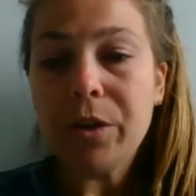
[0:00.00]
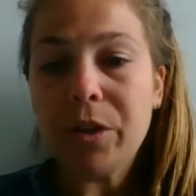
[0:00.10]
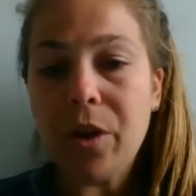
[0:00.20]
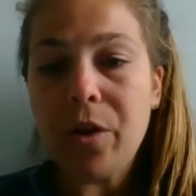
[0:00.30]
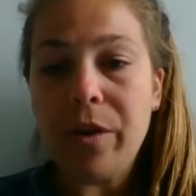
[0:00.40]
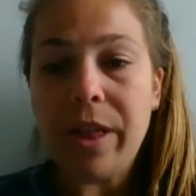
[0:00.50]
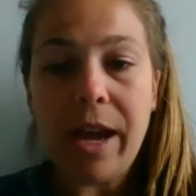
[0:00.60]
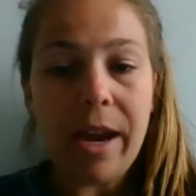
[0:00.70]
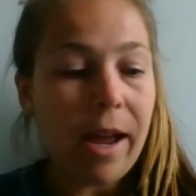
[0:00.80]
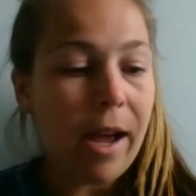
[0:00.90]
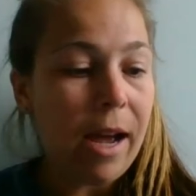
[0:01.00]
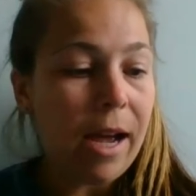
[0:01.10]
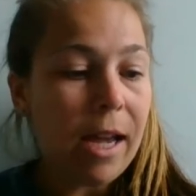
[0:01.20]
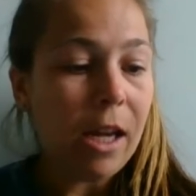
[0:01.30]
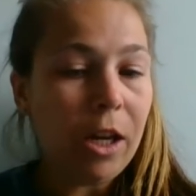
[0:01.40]
so that
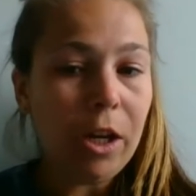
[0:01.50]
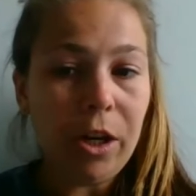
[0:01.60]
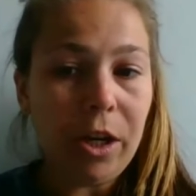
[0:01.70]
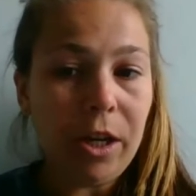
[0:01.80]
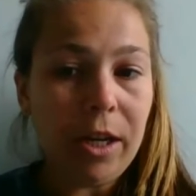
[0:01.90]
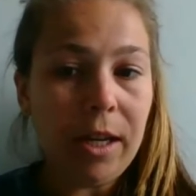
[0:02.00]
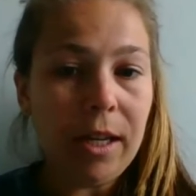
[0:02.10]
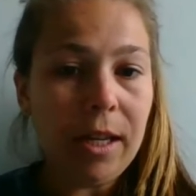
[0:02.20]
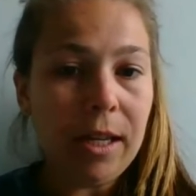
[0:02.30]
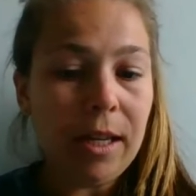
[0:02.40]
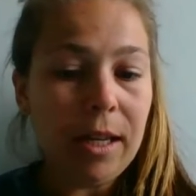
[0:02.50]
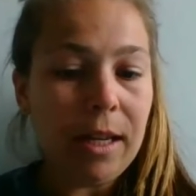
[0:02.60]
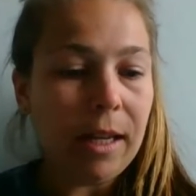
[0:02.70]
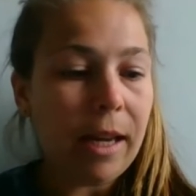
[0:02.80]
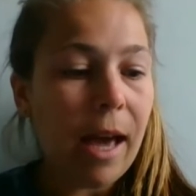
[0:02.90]
I could
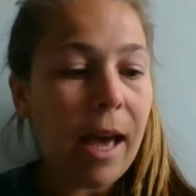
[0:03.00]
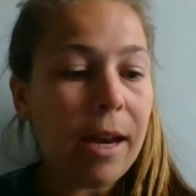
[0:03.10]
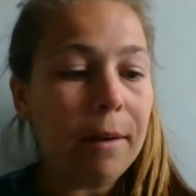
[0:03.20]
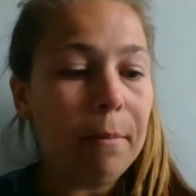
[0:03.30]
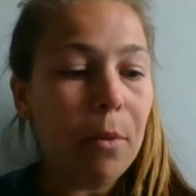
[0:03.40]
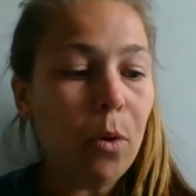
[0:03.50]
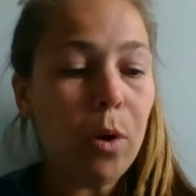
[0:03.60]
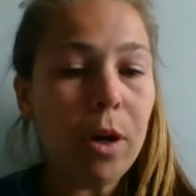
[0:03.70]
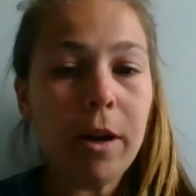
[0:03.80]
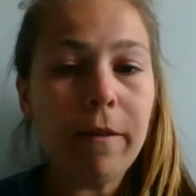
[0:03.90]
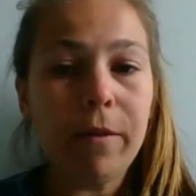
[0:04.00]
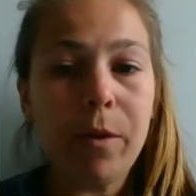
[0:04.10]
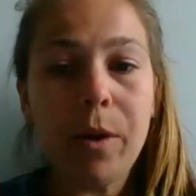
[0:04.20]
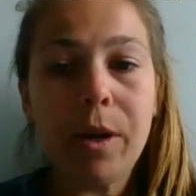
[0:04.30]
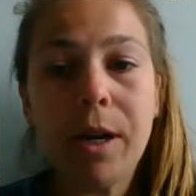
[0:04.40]
get more
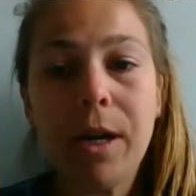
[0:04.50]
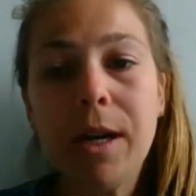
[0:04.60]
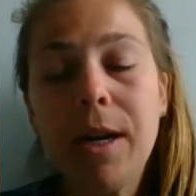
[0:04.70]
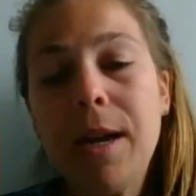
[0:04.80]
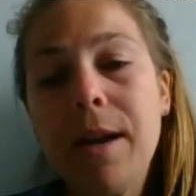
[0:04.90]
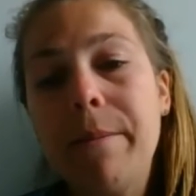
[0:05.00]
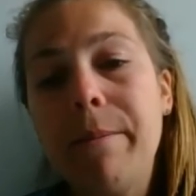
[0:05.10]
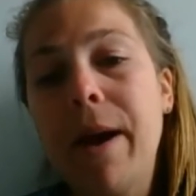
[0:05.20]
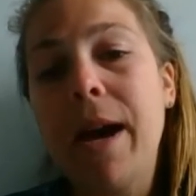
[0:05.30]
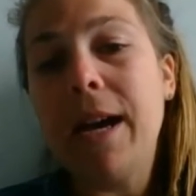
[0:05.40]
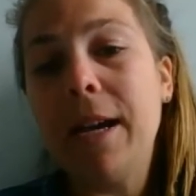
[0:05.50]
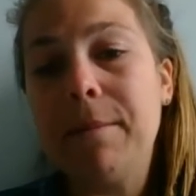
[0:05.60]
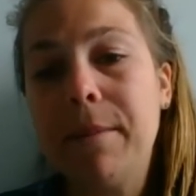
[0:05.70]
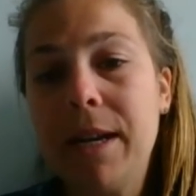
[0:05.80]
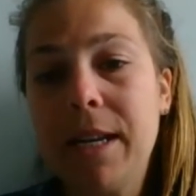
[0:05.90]
for
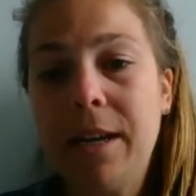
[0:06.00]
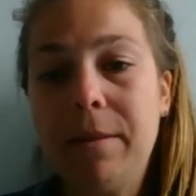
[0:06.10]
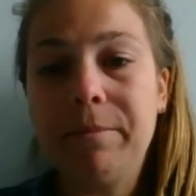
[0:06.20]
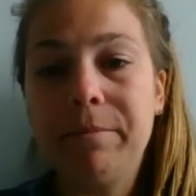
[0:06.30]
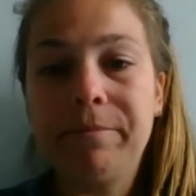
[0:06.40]
my money.